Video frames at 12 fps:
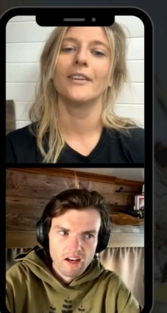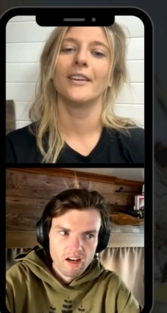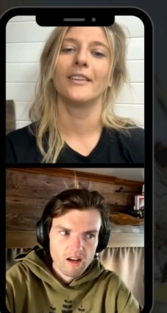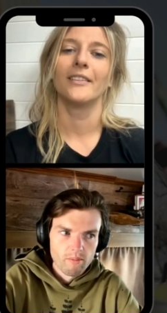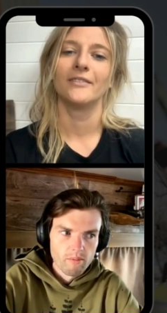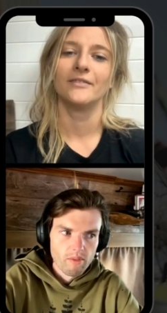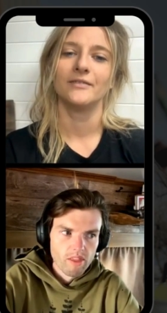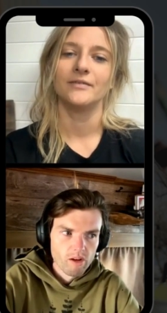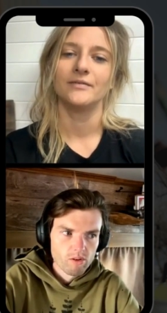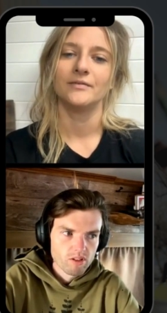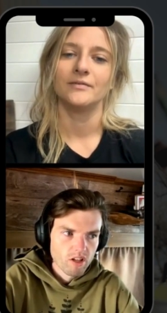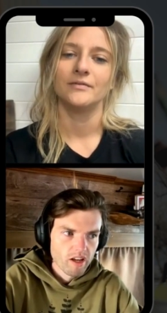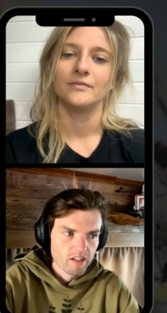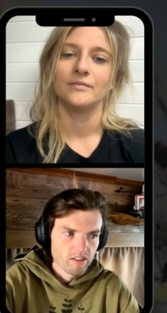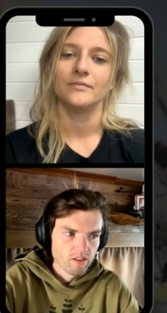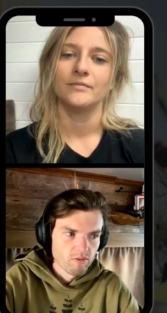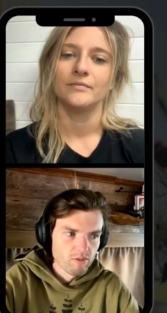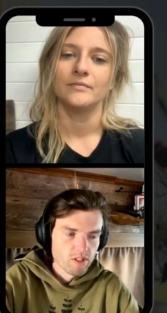Speaker 1: Um, there was like
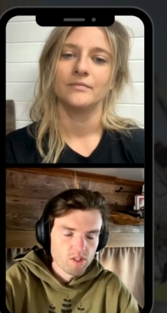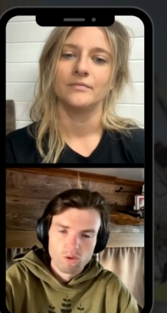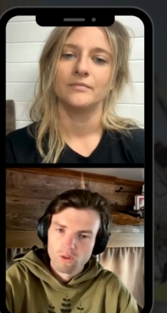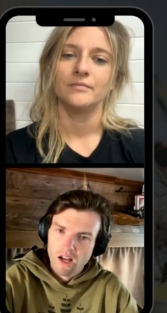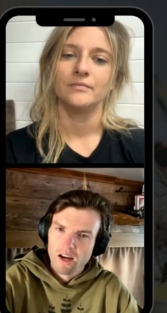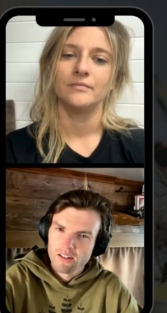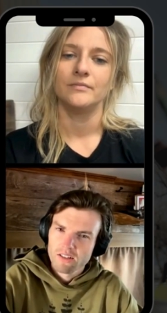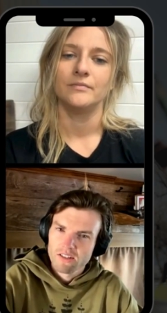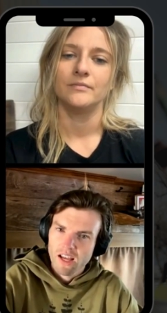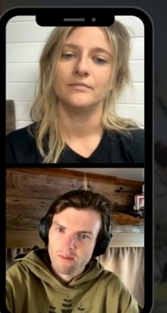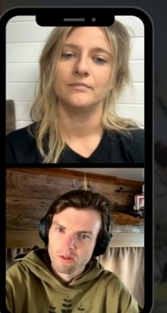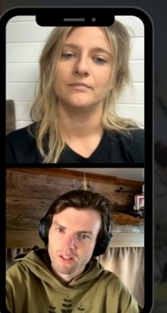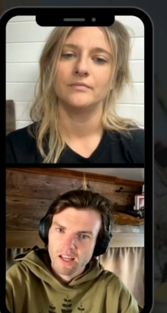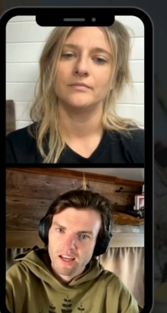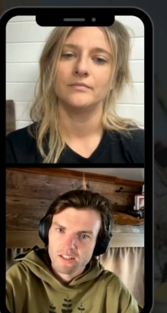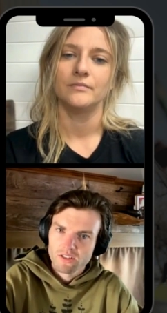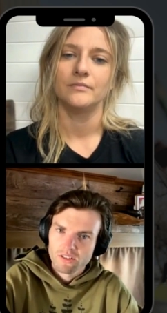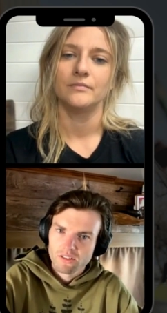the visual artist
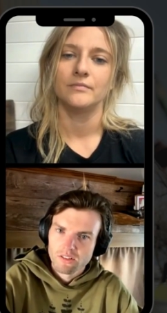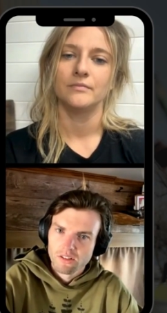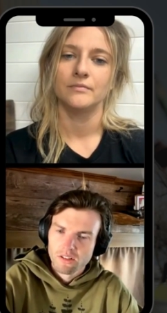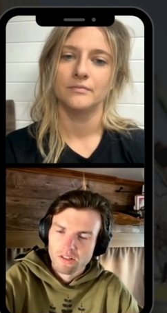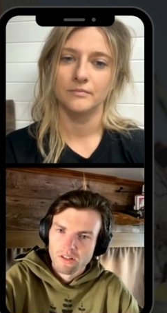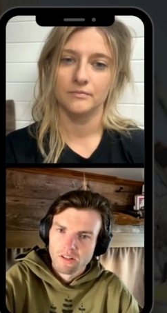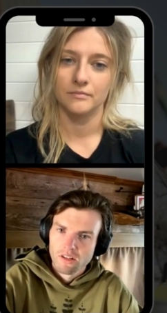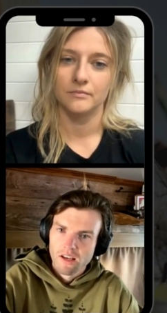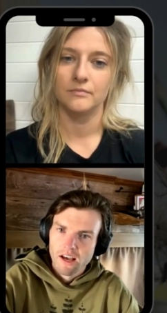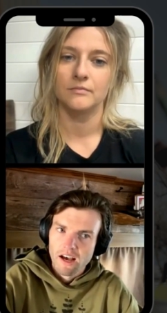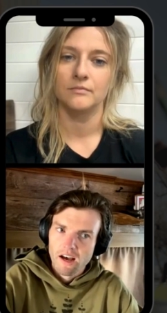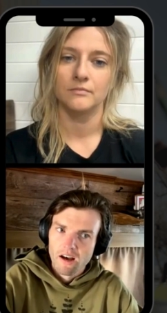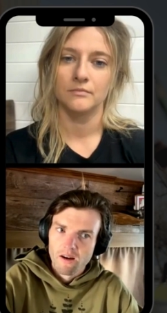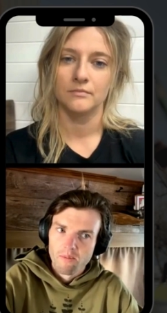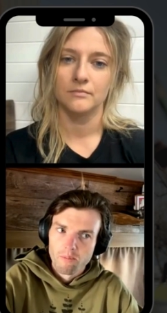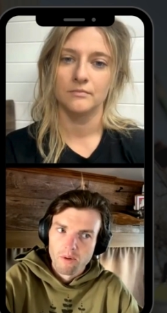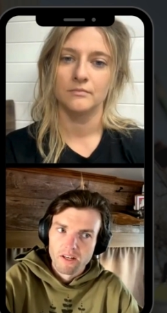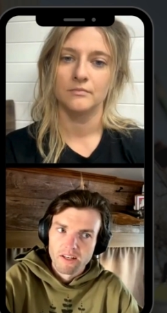application. Um,
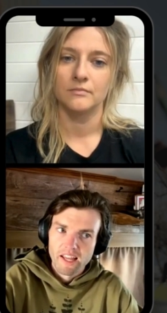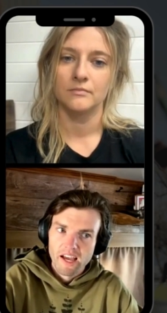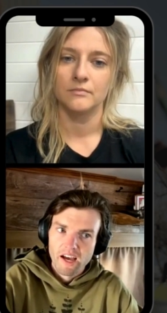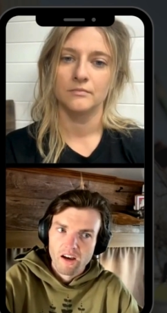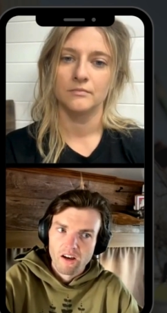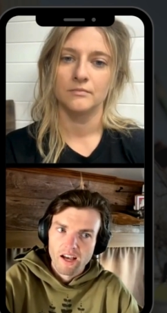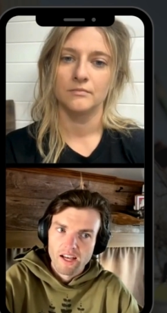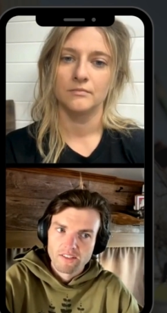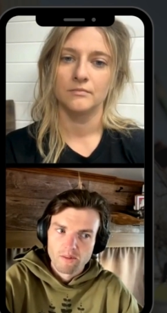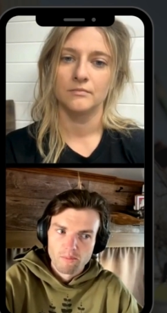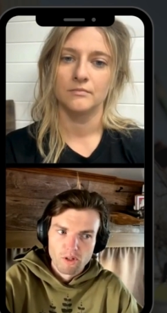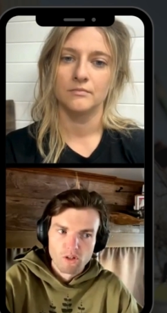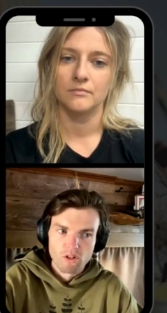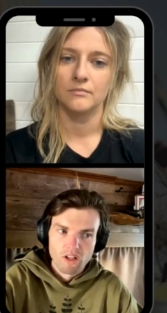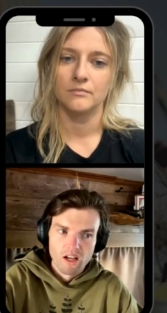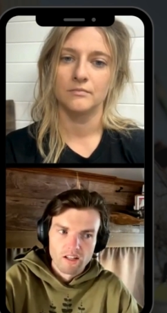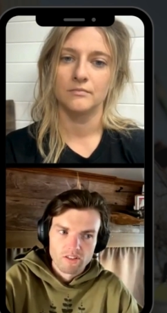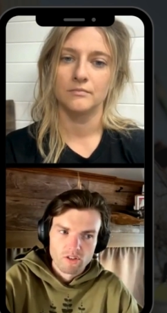but, but, now, as a
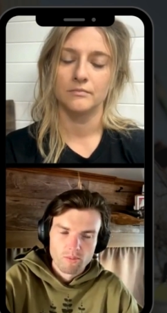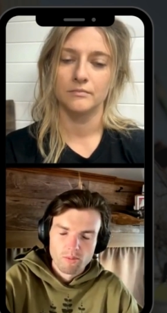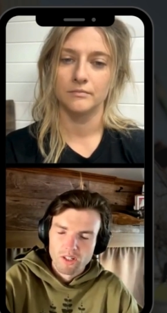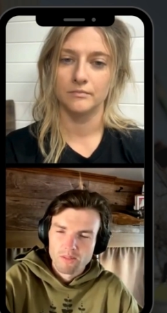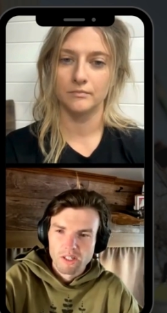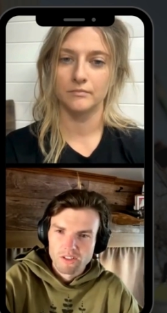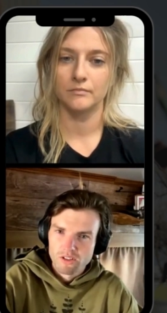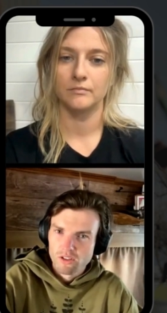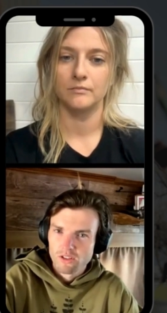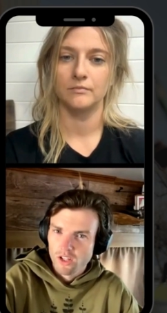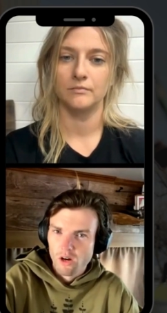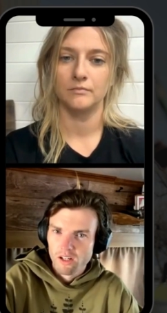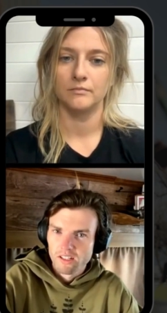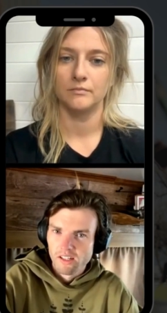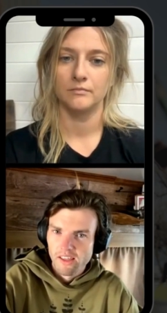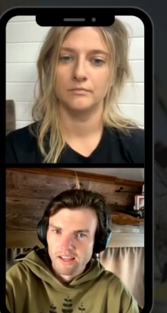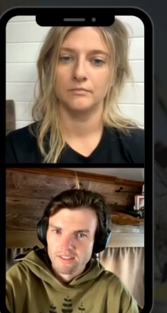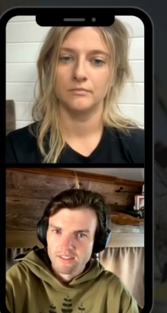mural artist, you pretty much just go
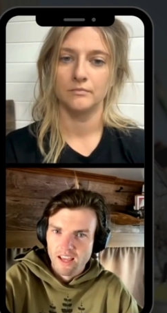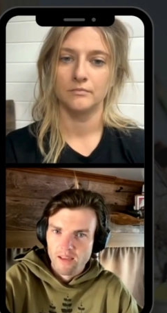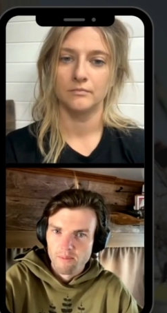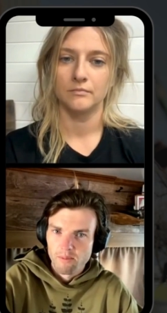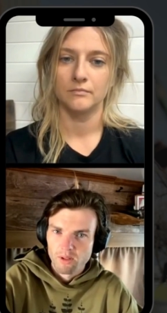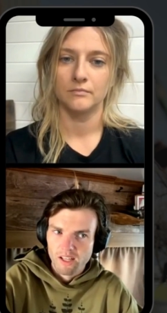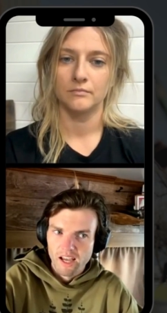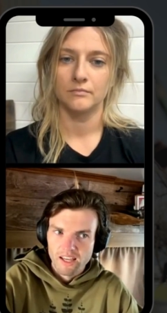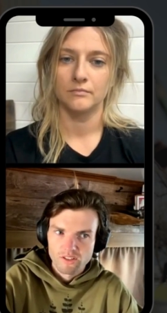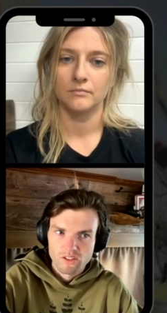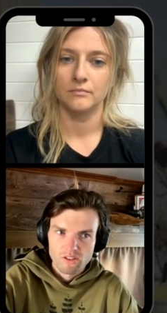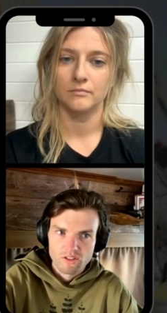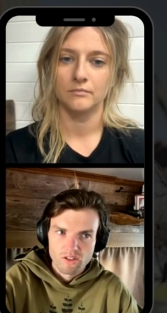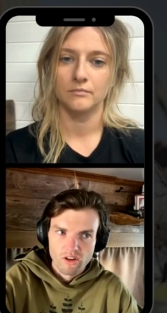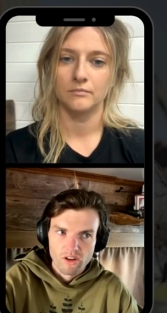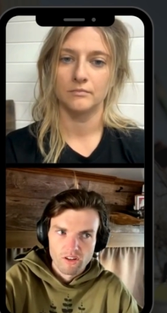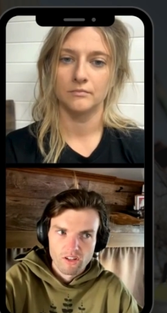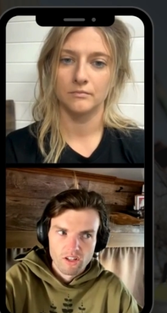under that same application.
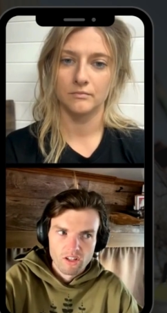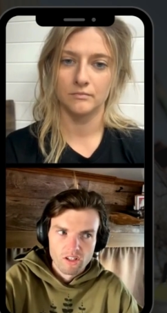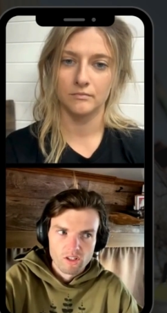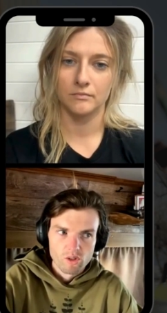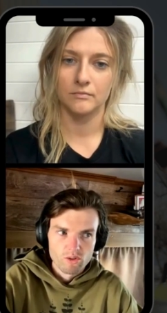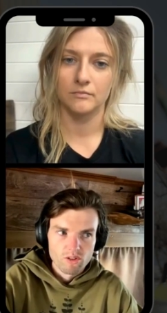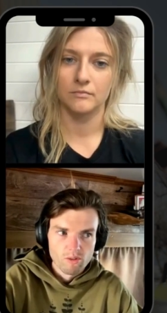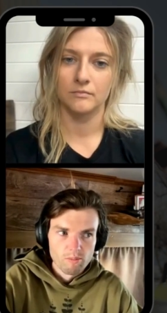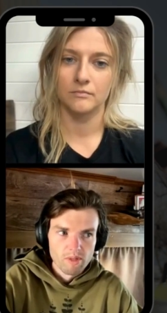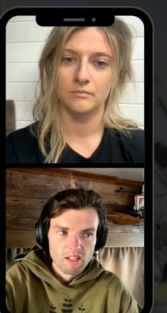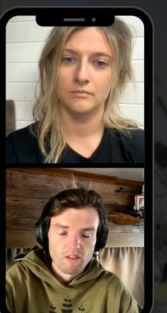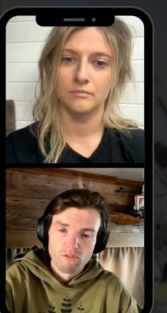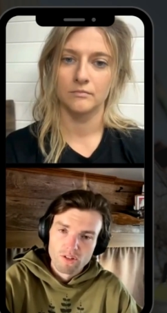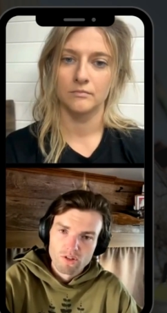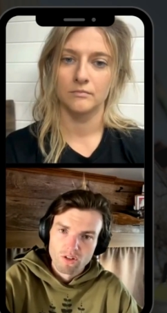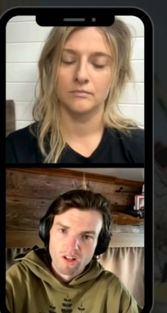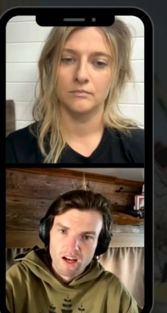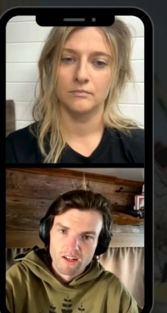So you'll submit a
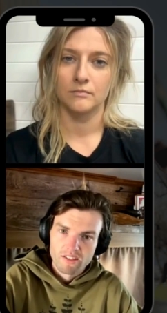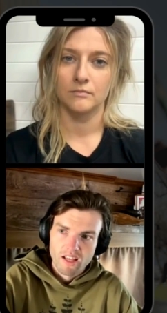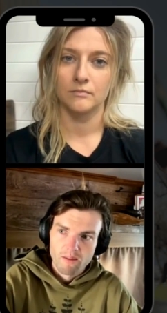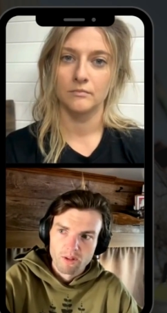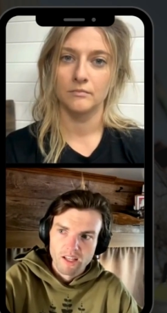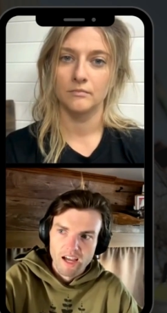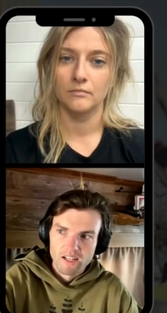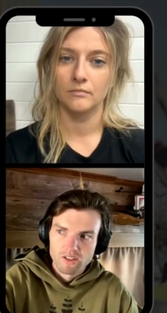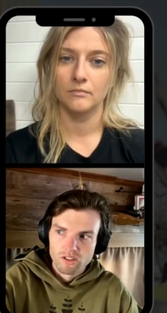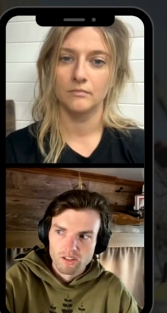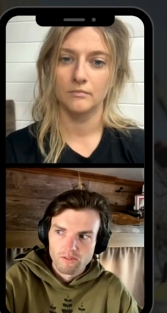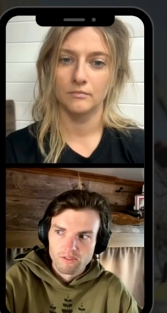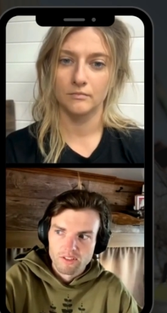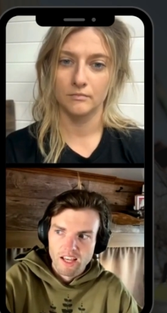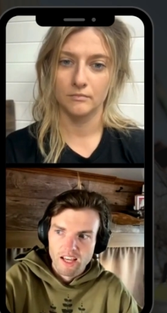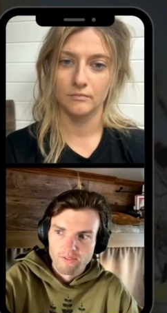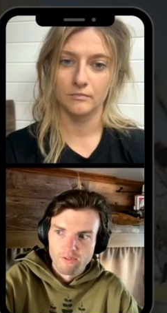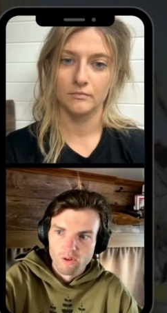visual artist application,
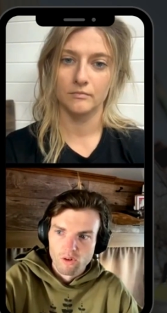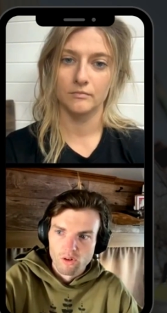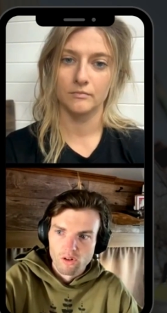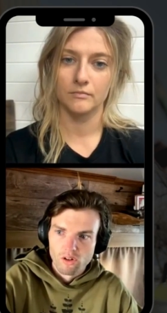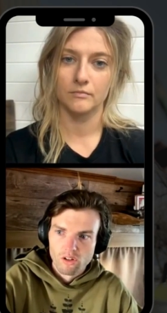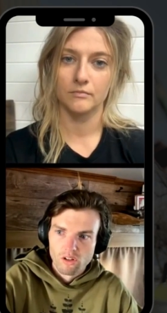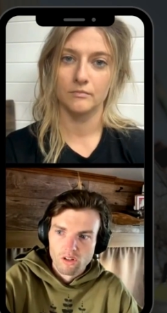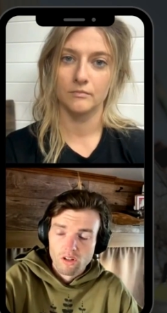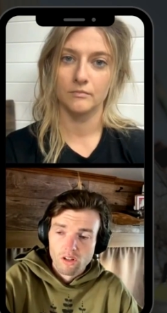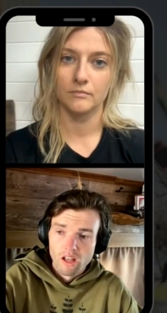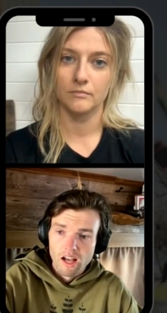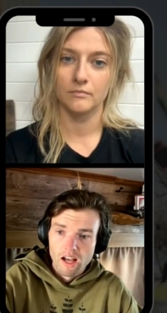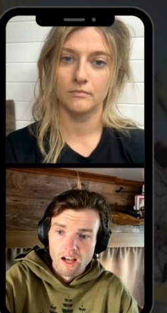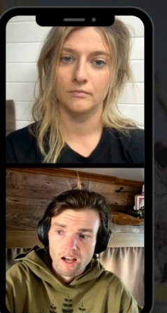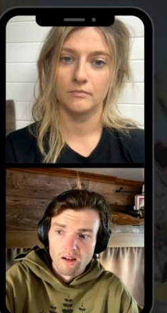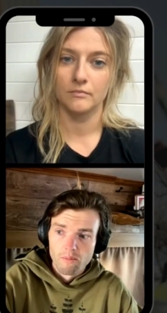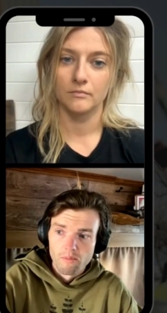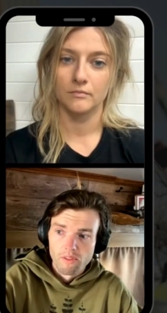say for
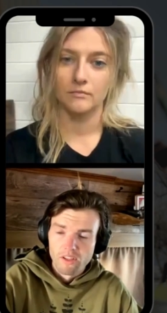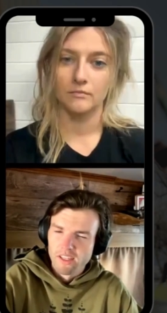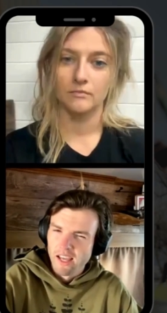um, the